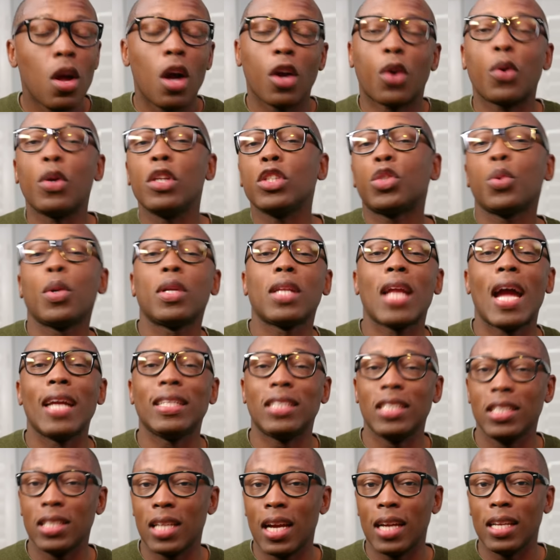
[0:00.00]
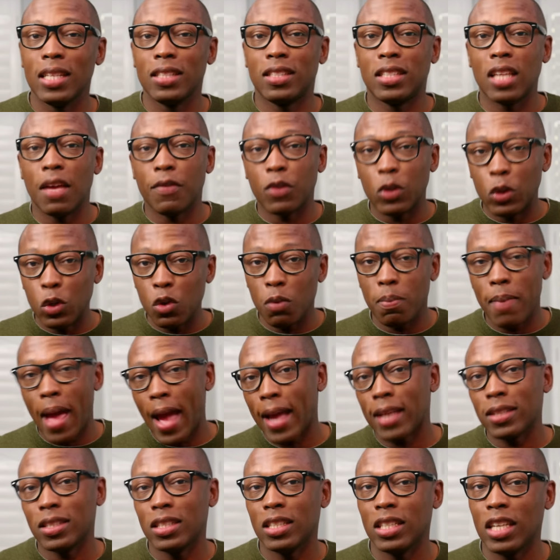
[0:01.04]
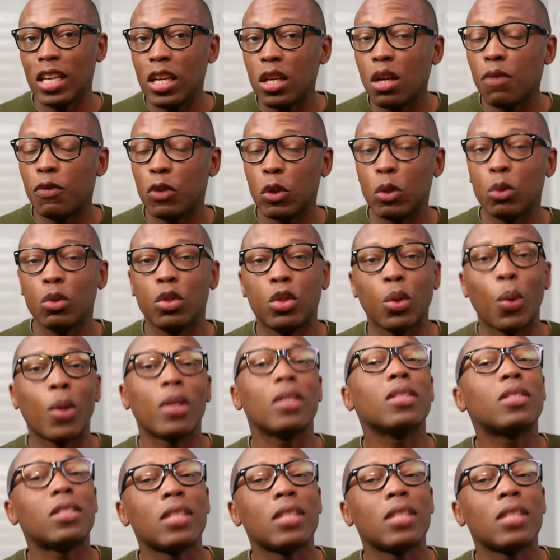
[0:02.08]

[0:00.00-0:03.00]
According to a nineteen ninety-seven Hoop magazine interview, Jordan